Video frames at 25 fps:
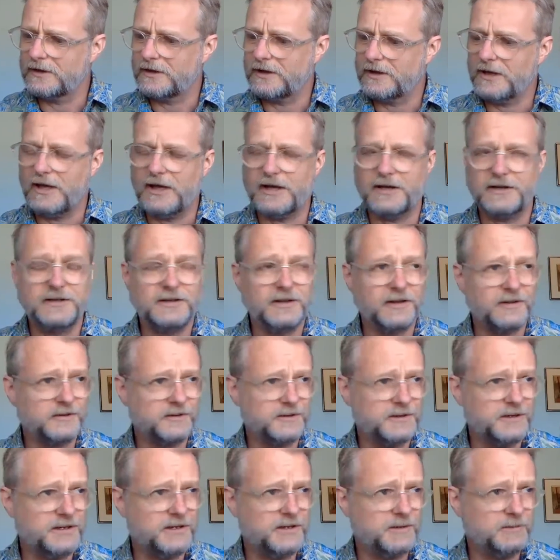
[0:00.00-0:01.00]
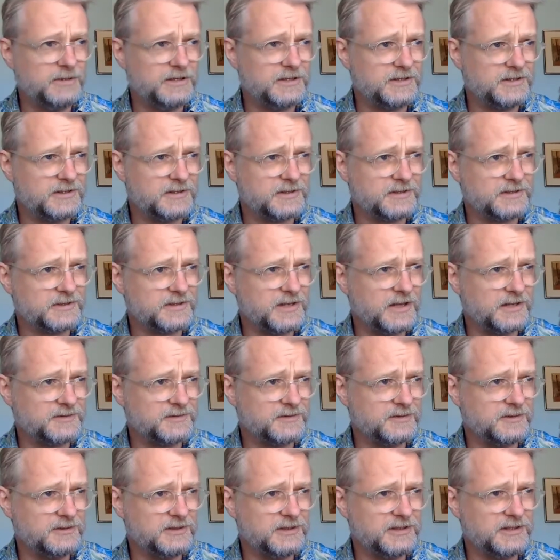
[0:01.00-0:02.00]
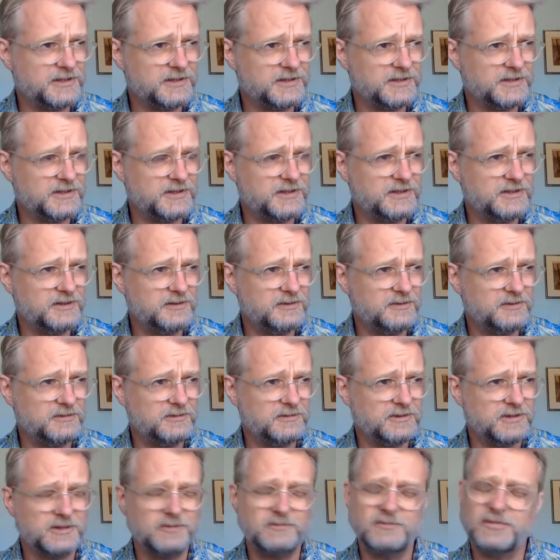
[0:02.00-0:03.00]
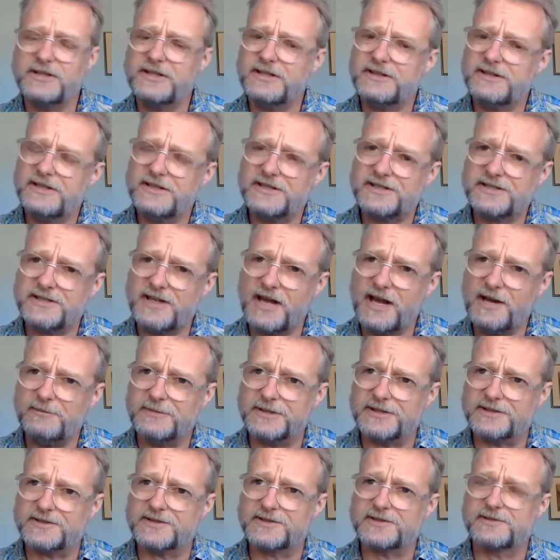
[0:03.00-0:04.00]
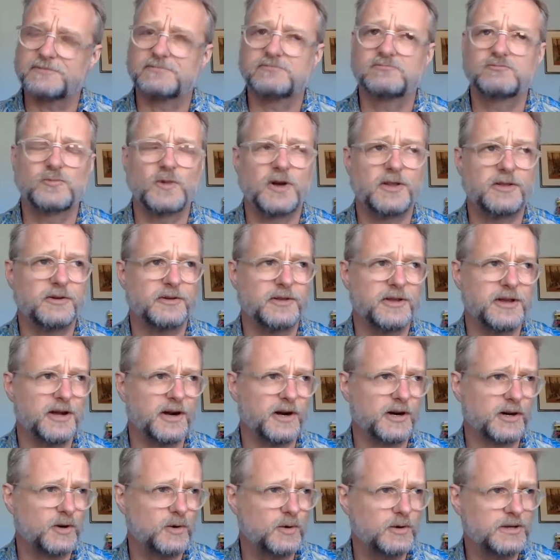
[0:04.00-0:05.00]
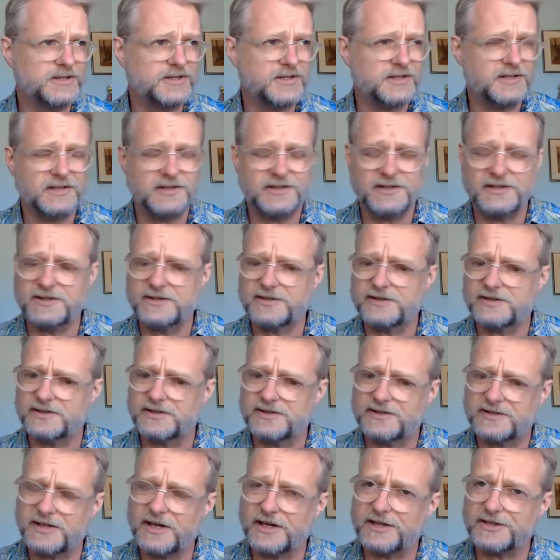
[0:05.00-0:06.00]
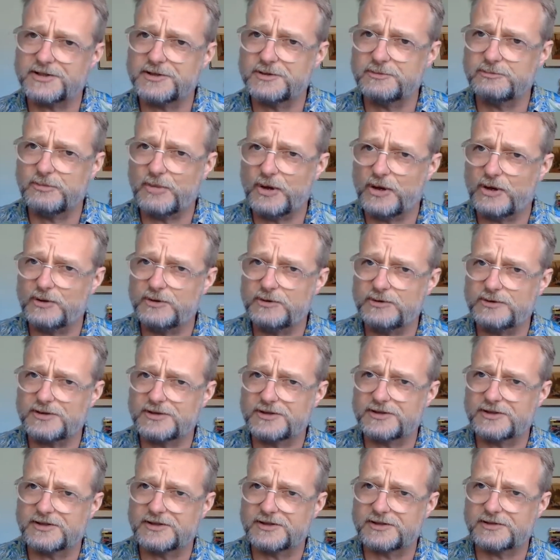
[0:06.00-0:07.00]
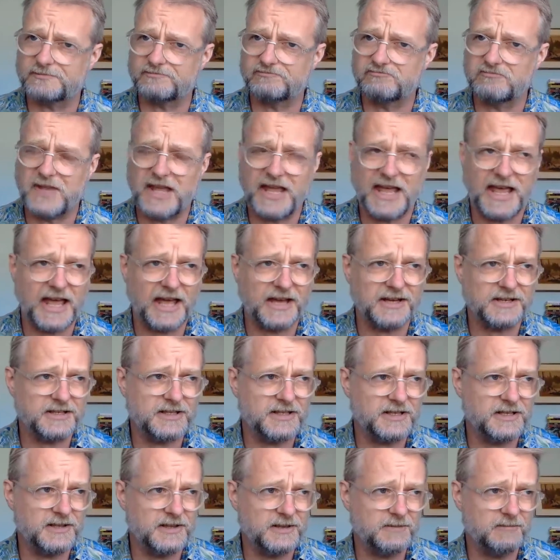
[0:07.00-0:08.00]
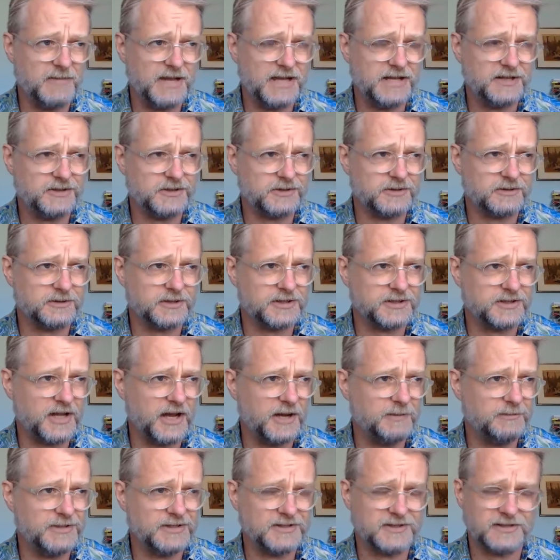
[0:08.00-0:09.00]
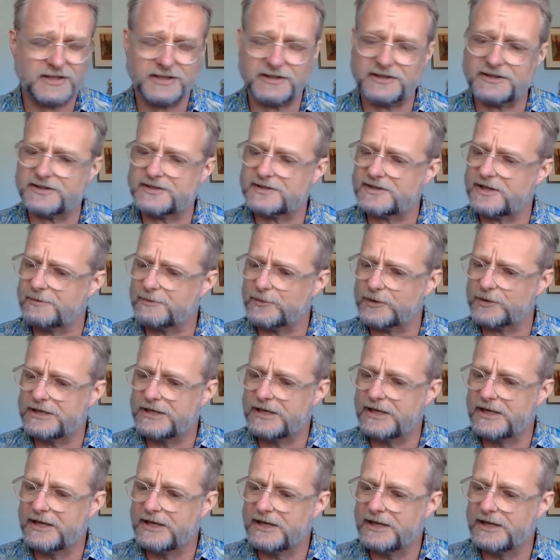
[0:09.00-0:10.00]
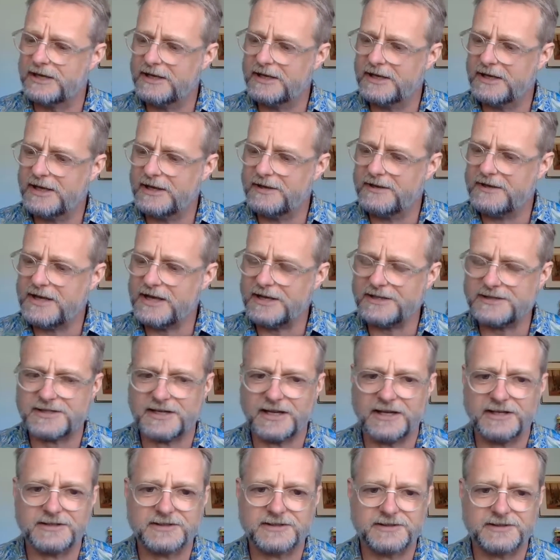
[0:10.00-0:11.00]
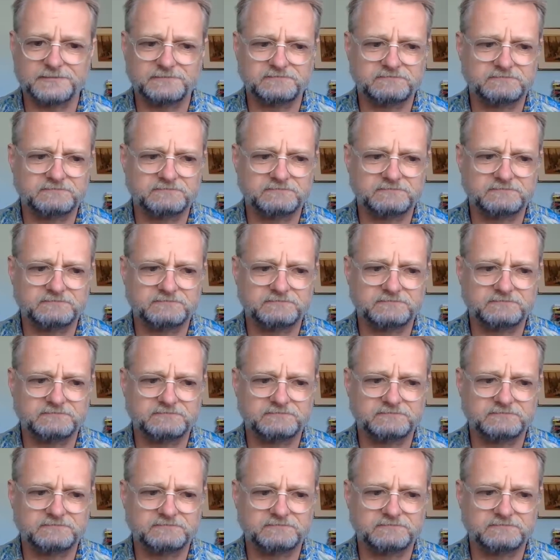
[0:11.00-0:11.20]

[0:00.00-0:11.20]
And another key to being successful is to complete the assignments, whether they are quizzes, discussion posts, handing in the major assignments like the summary and the essays.